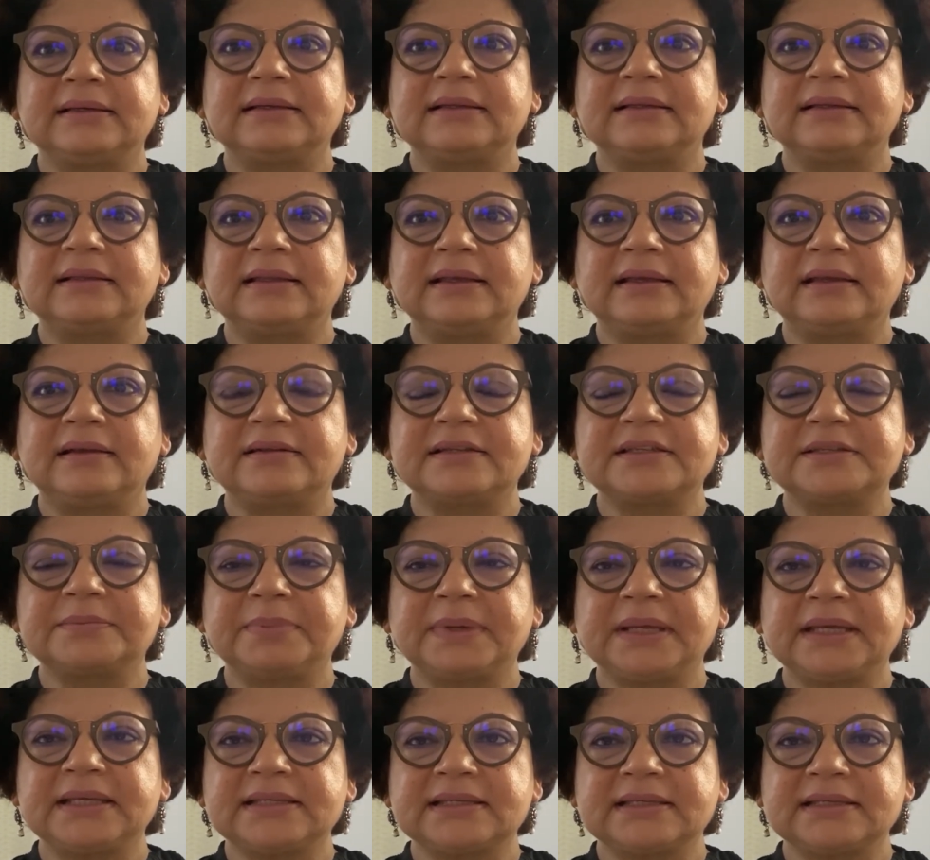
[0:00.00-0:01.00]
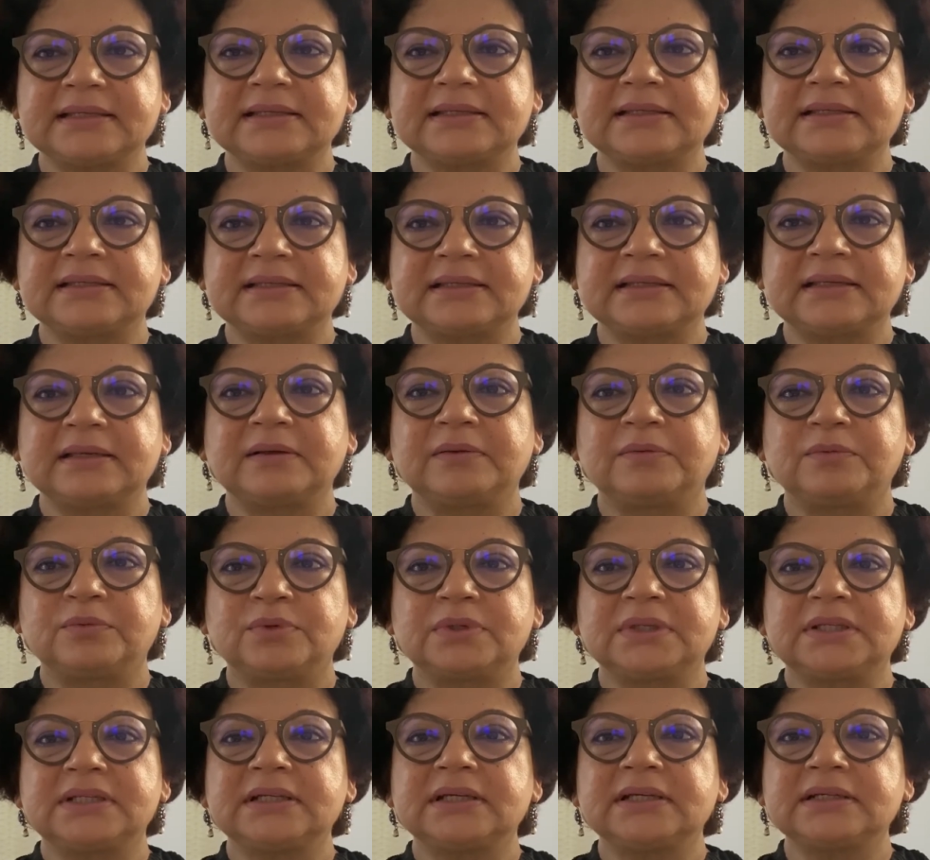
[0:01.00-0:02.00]
their spaces
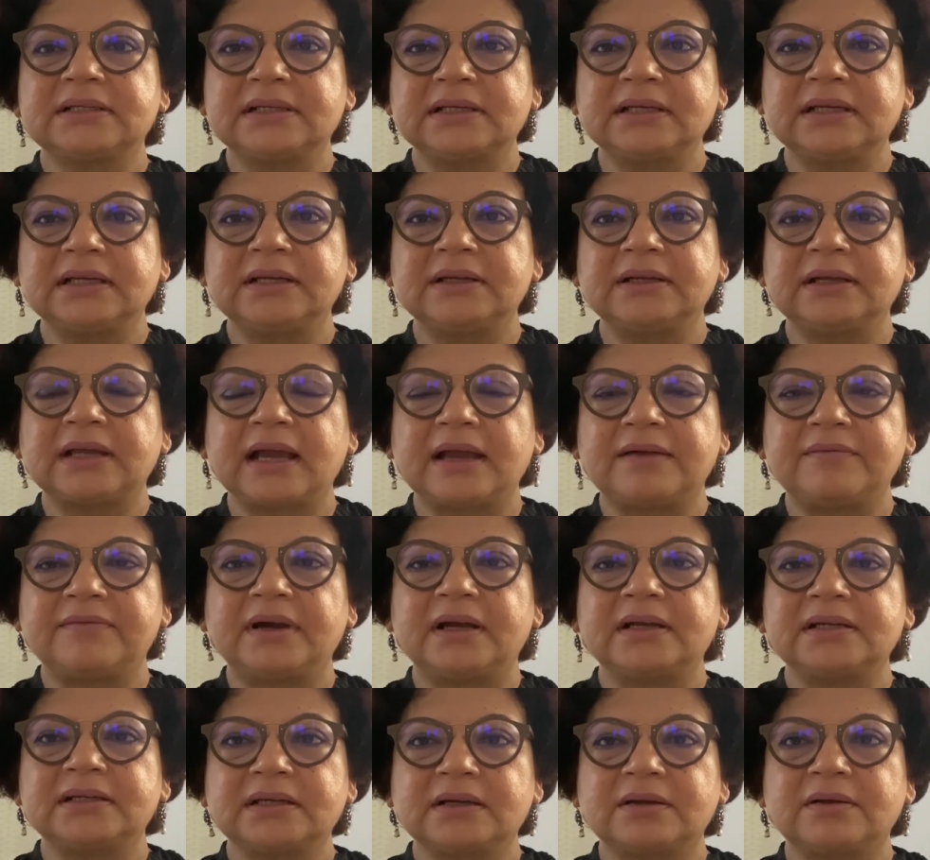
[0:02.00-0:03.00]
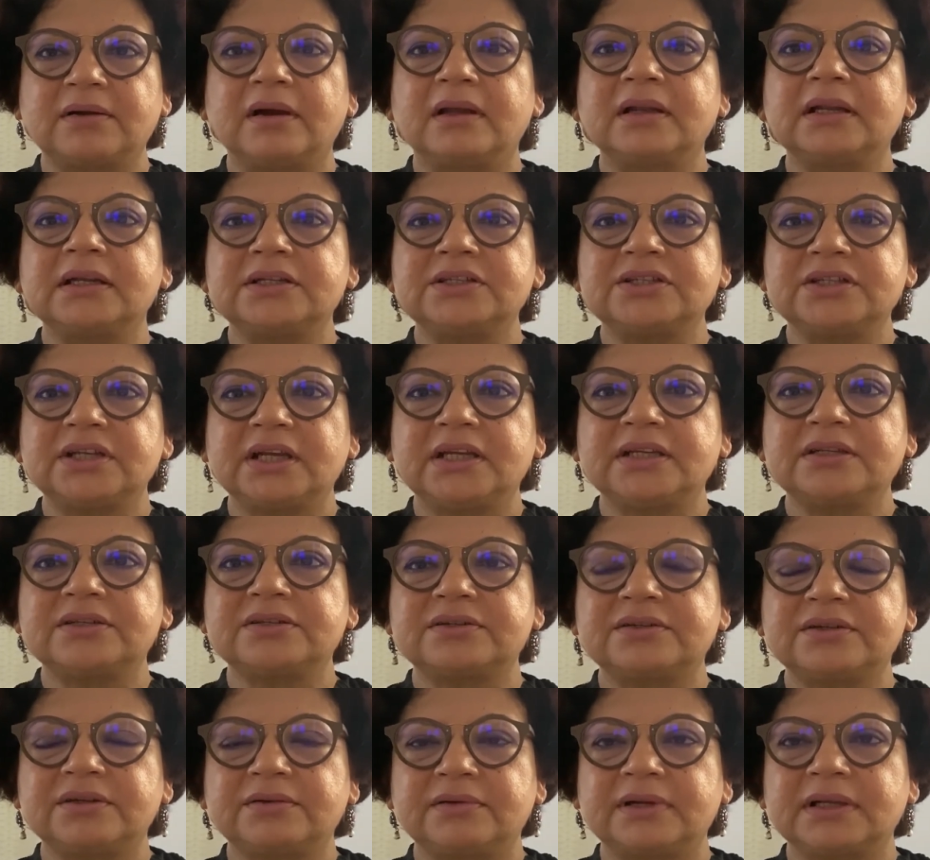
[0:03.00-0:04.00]
would certainly have undergone a
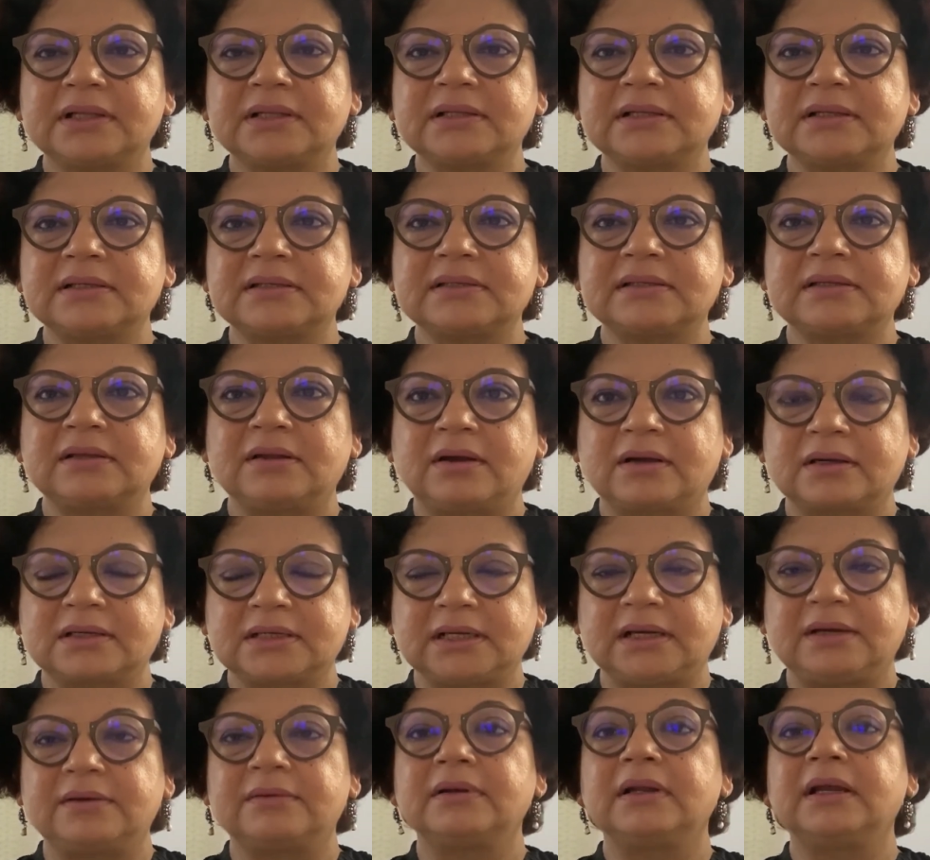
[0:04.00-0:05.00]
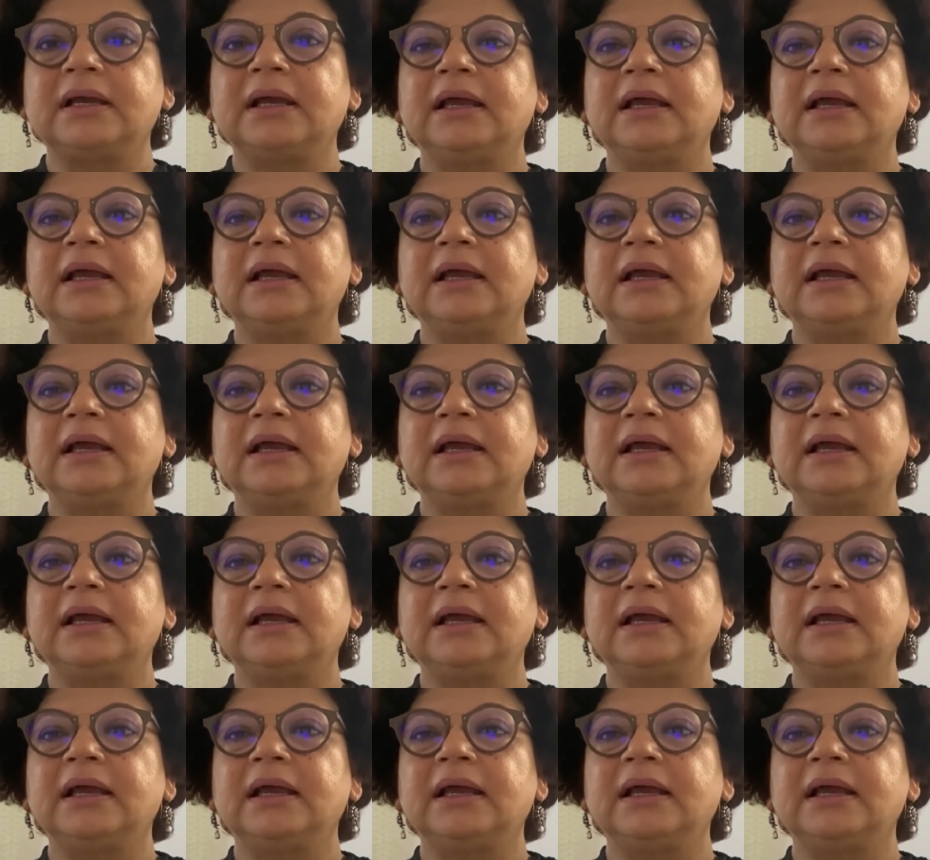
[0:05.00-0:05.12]
change during this lockdown.